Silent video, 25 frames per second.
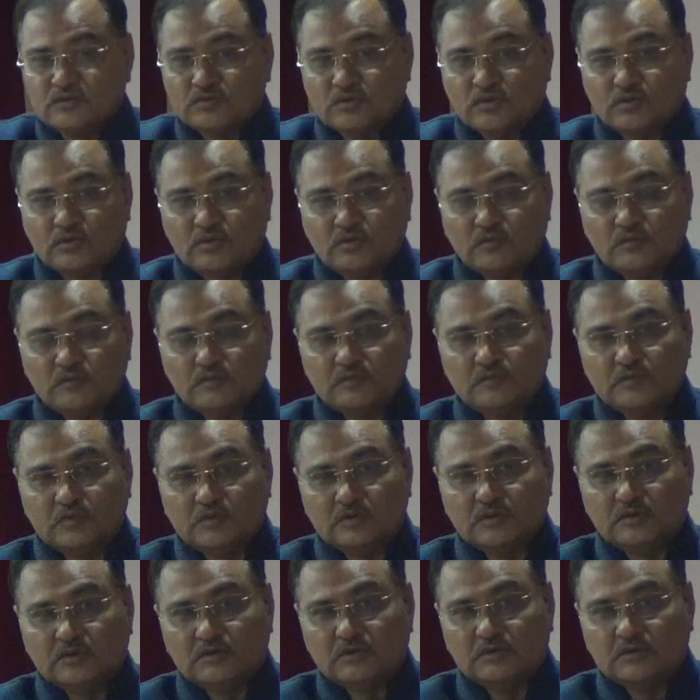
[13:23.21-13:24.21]
So
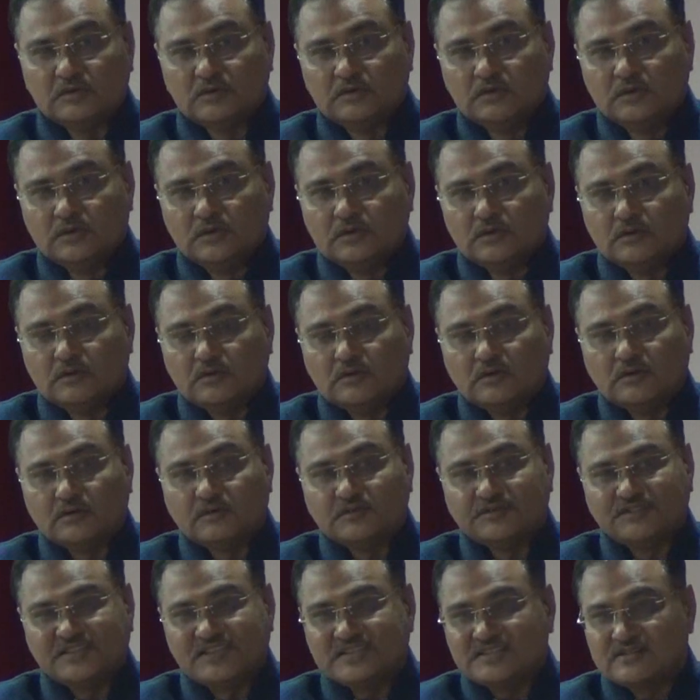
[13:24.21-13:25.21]

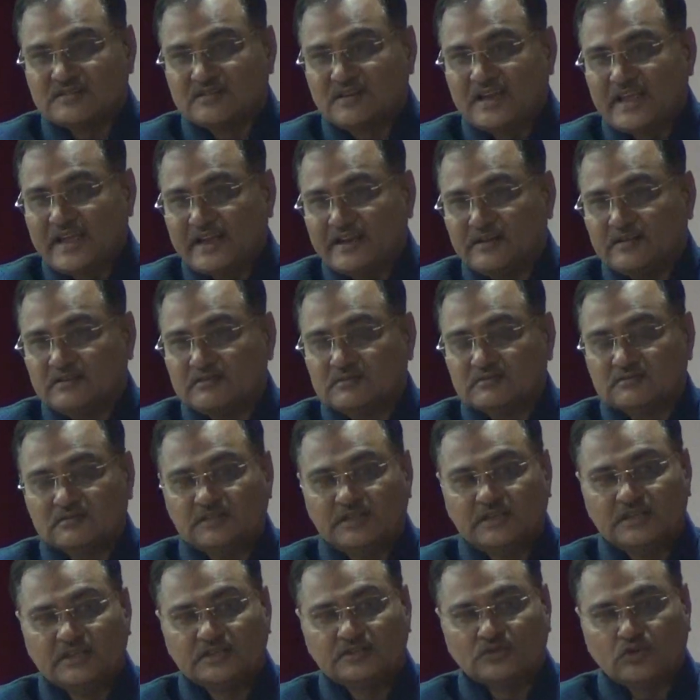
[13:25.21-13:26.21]
just like
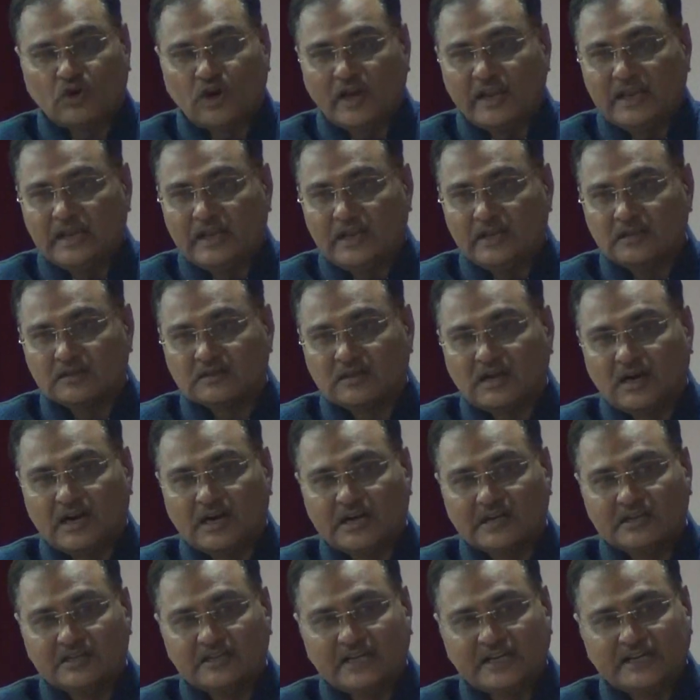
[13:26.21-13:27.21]
the soil health
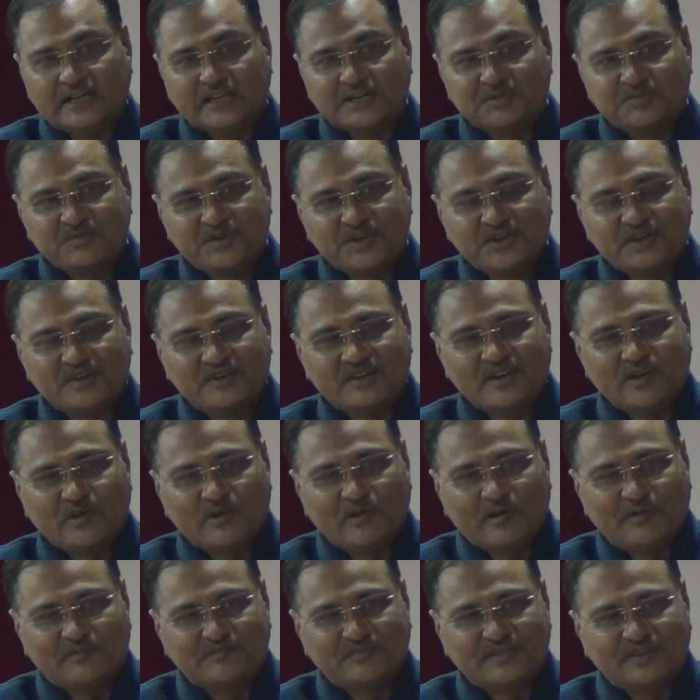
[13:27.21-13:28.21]
card that has been
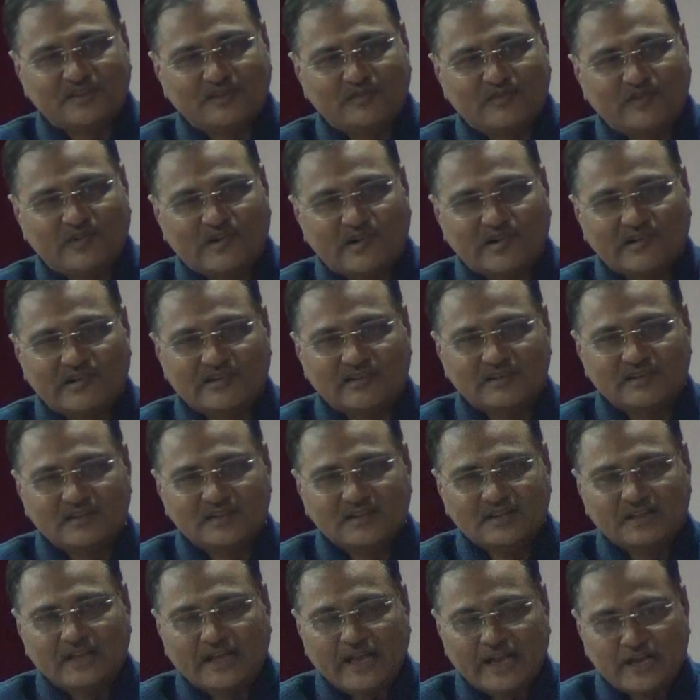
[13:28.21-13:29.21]
developed for
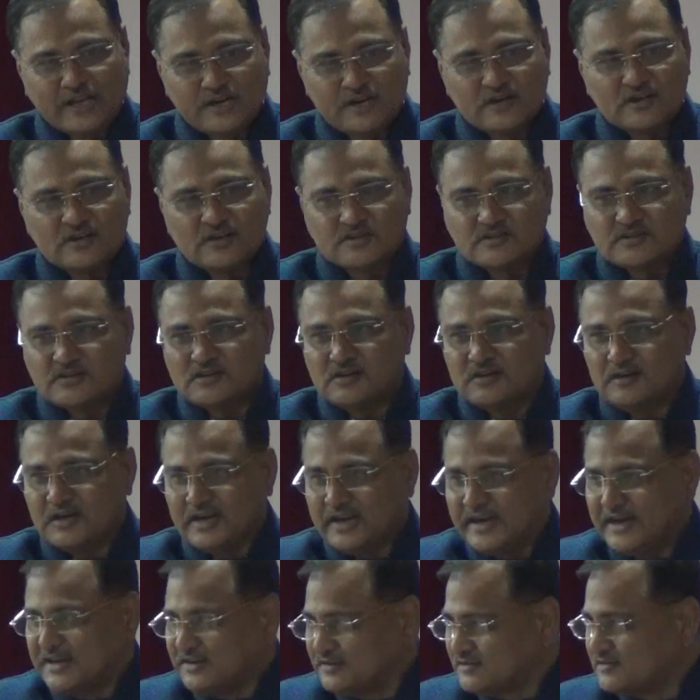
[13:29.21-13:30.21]
agricultural
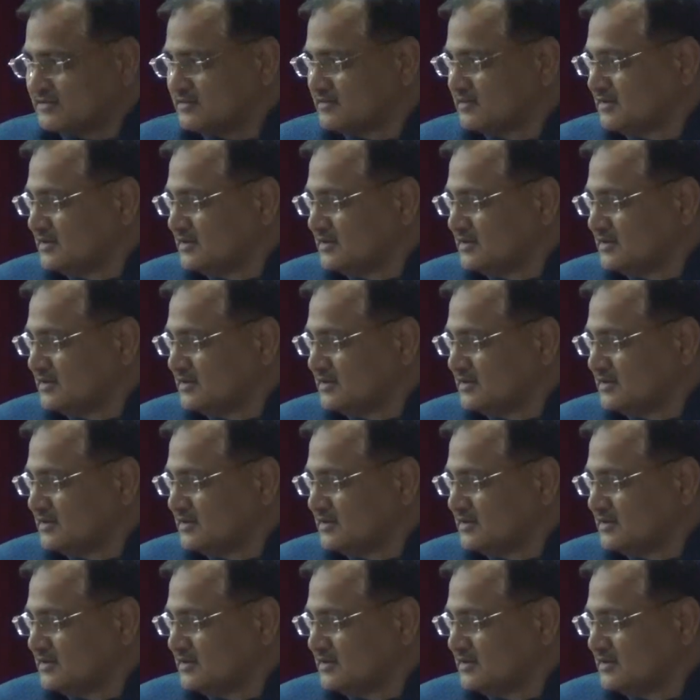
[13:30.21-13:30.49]
land,